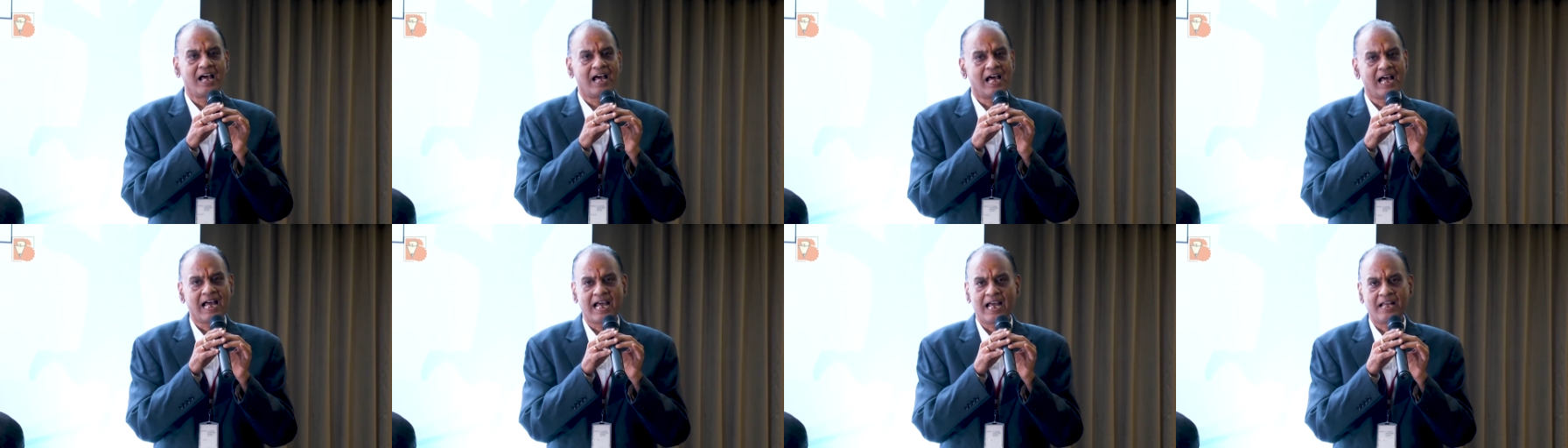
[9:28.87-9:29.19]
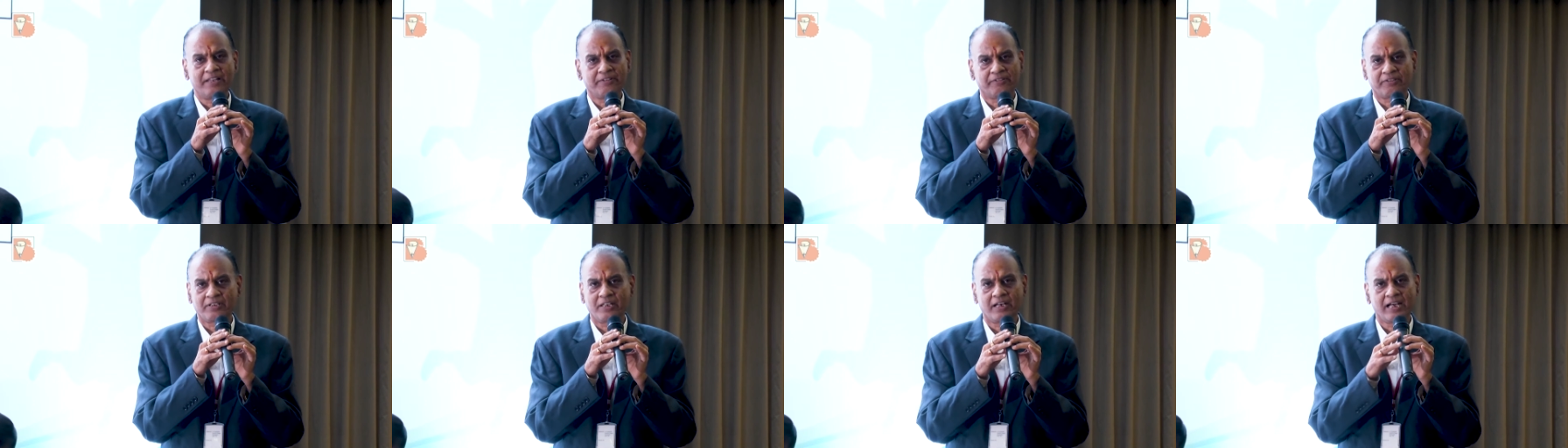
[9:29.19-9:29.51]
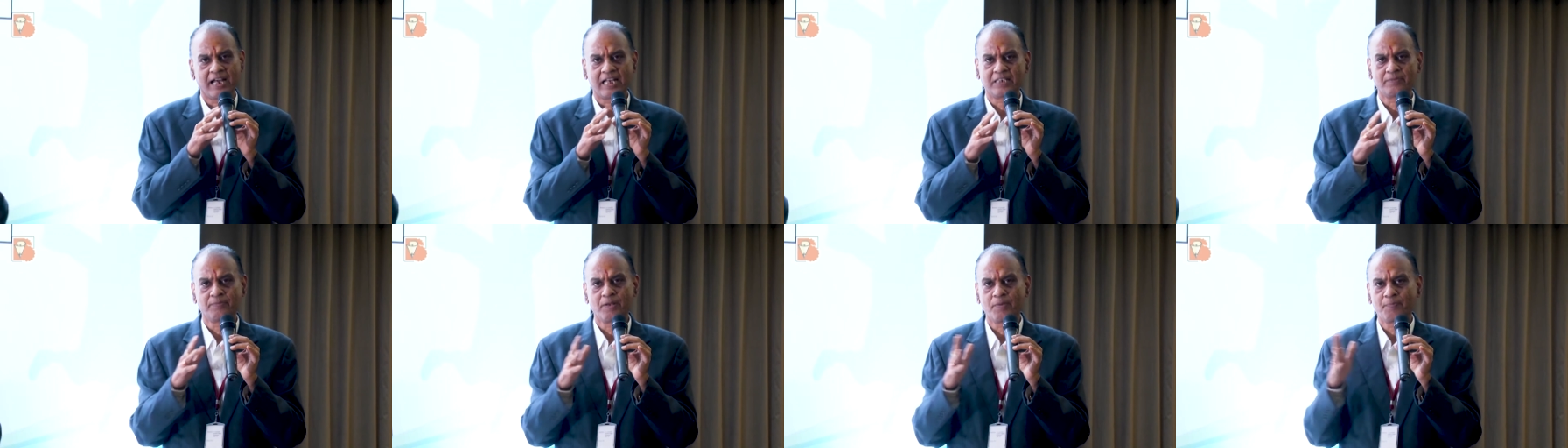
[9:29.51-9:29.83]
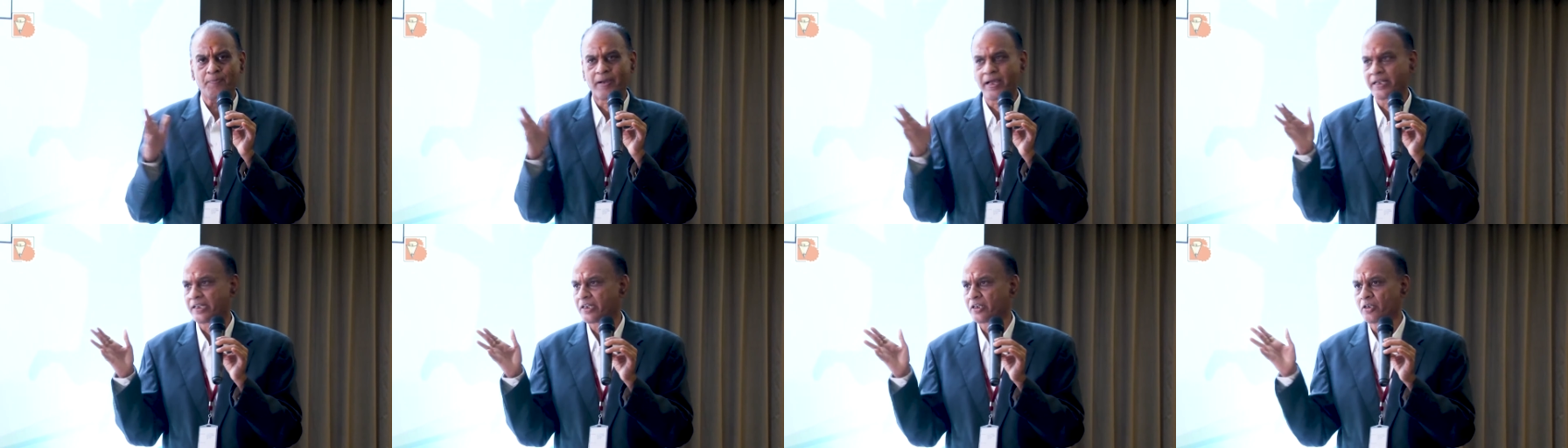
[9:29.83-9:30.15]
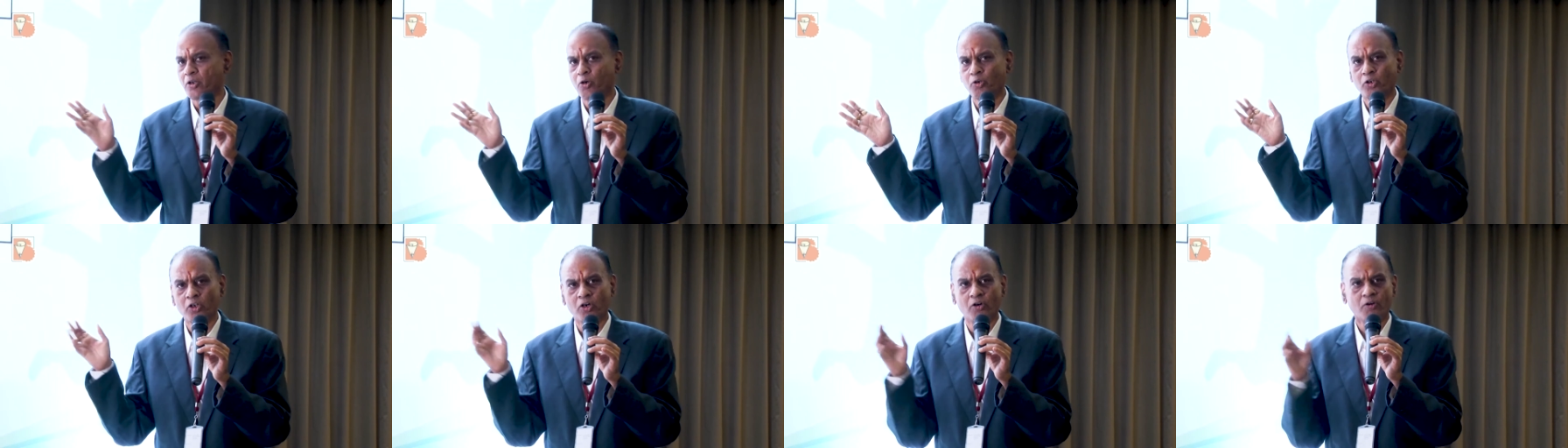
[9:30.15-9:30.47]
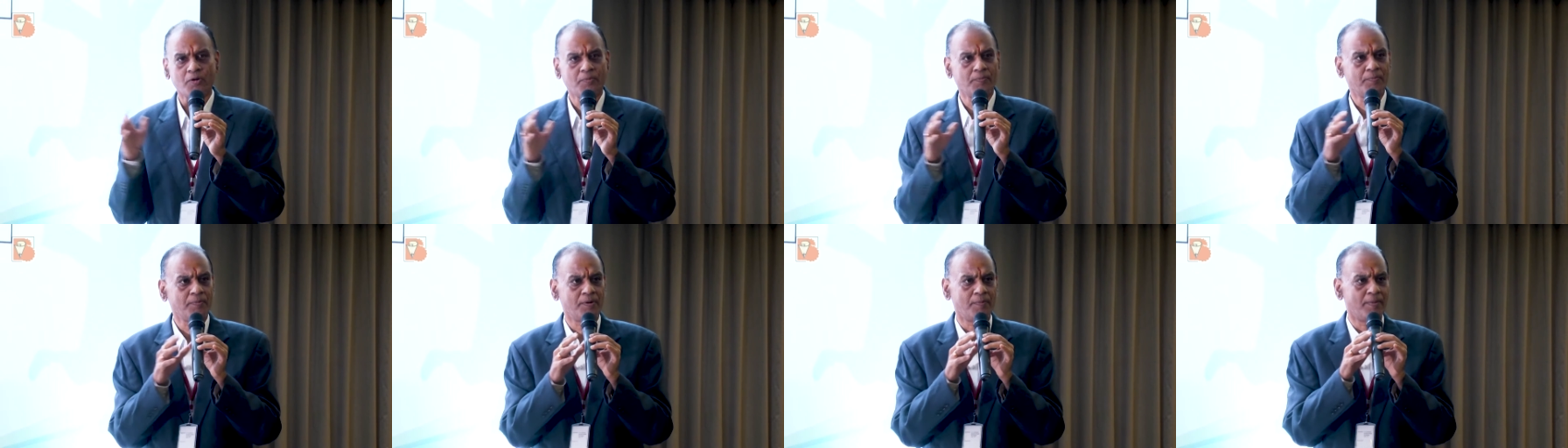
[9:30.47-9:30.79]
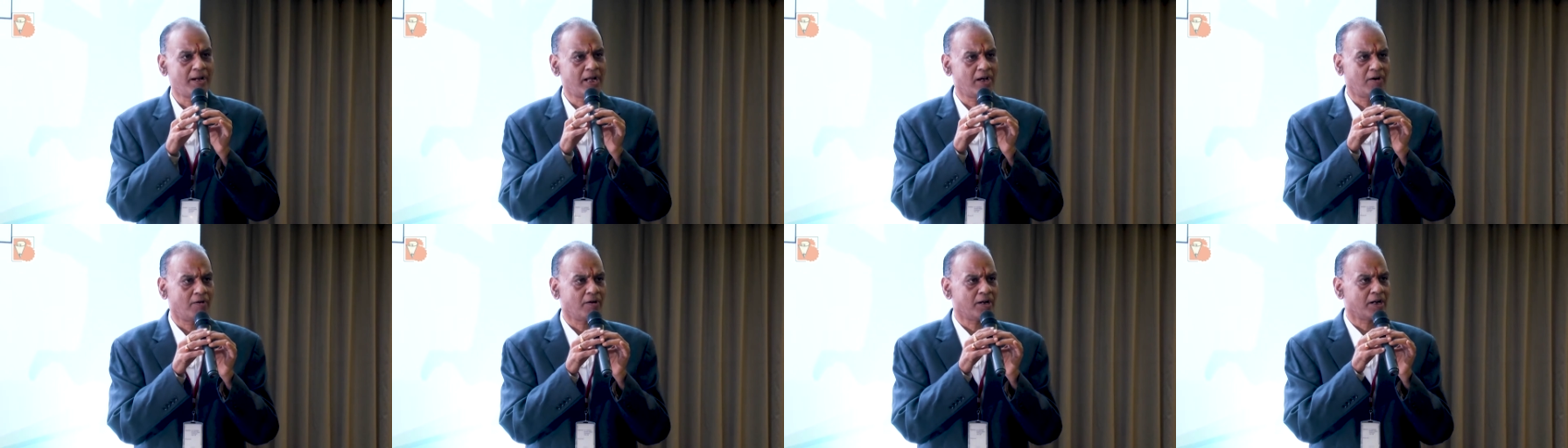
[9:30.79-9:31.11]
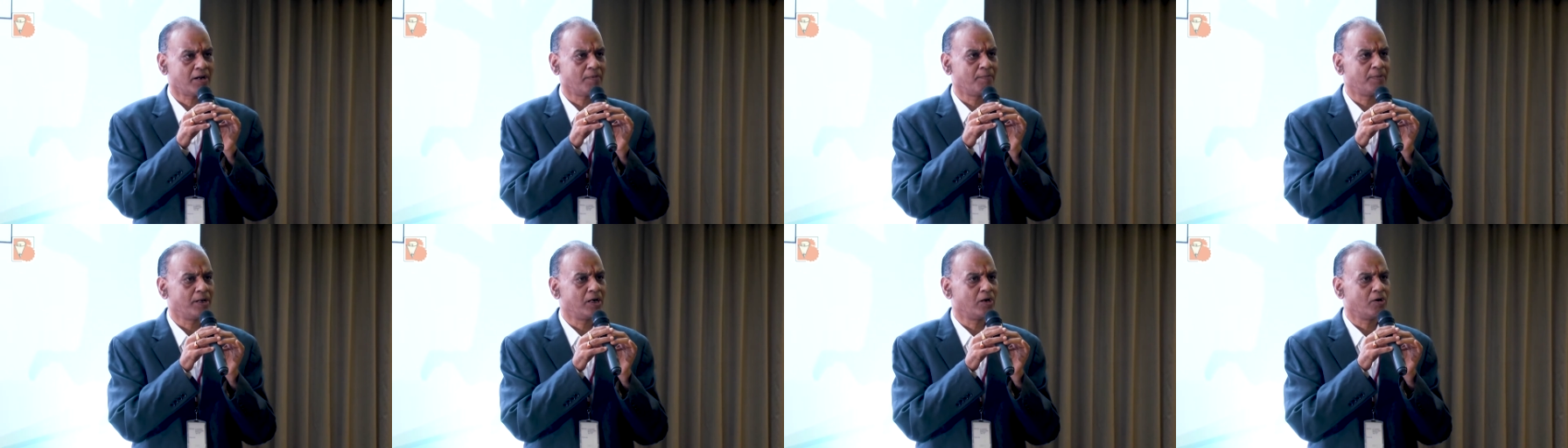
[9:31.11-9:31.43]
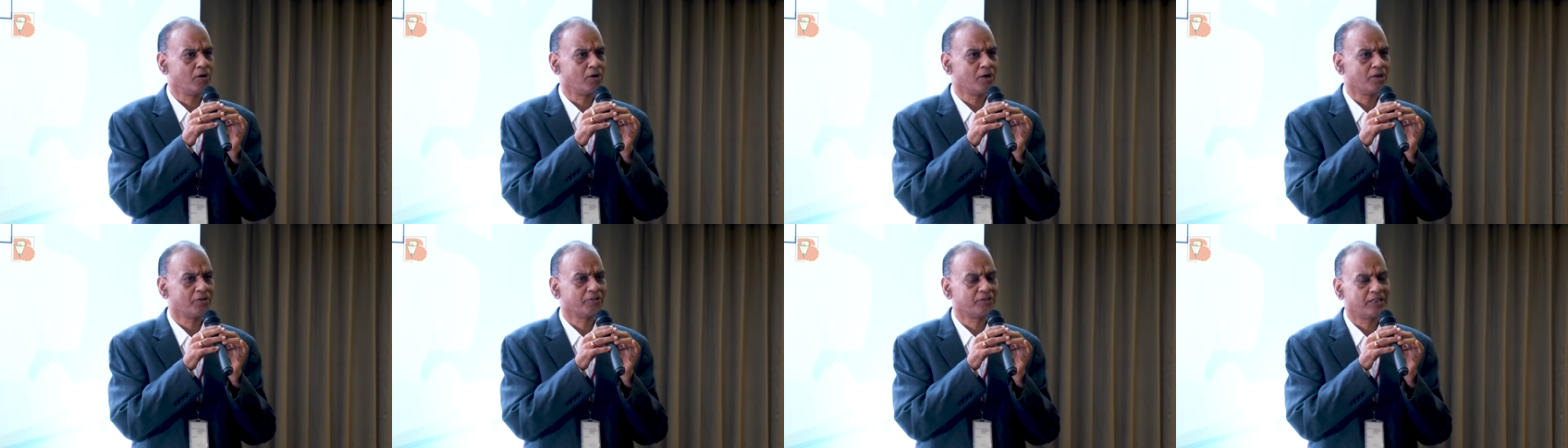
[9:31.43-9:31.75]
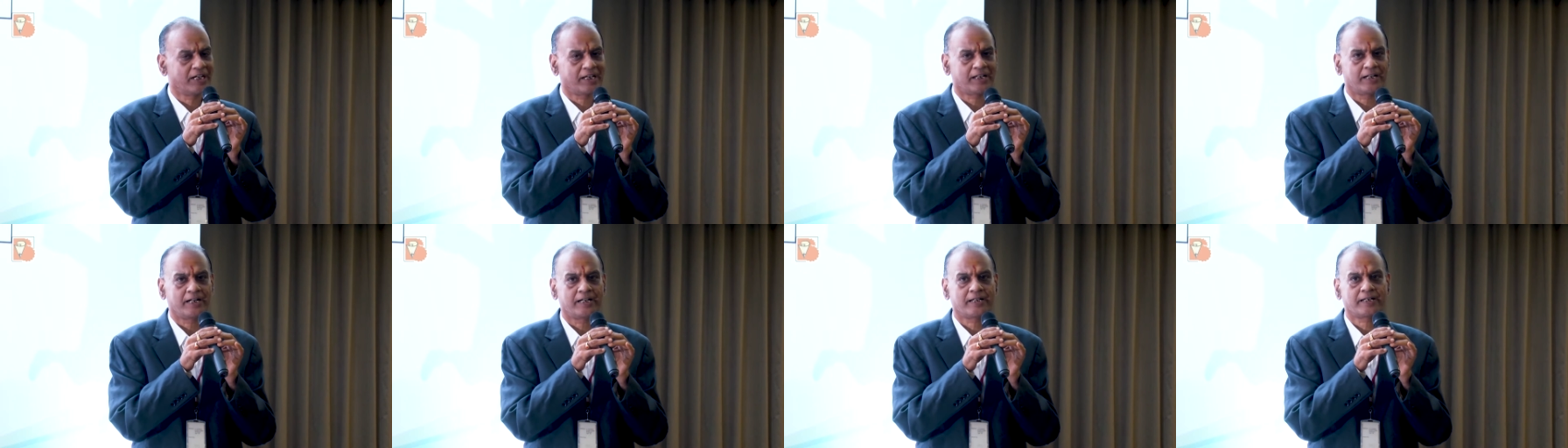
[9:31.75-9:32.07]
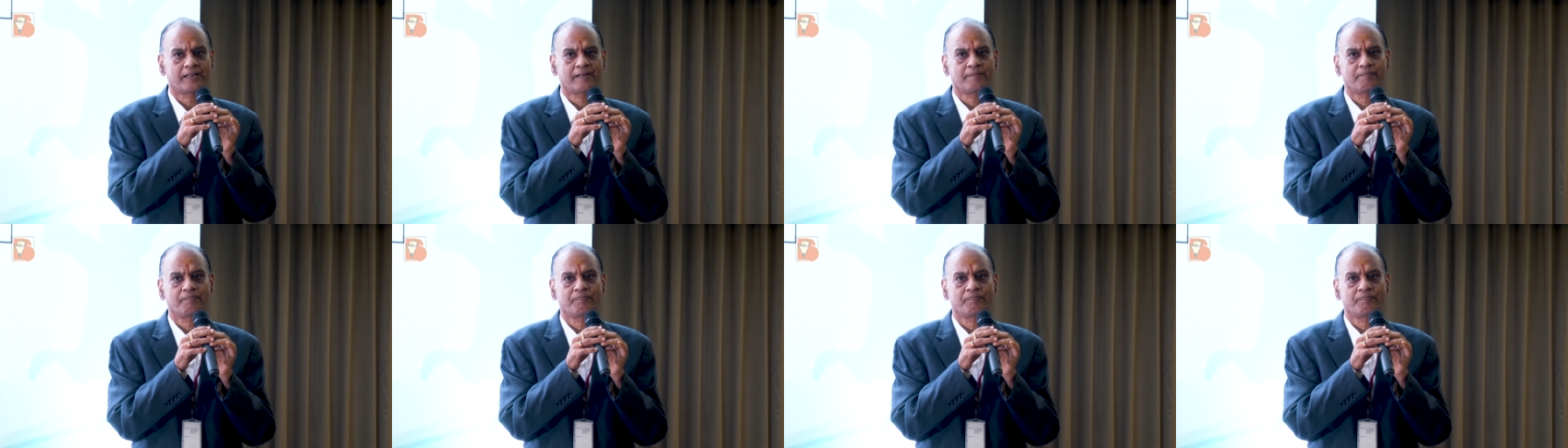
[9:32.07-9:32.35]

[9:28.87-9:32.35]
as uh, has been pointed out or by our beloved secretary.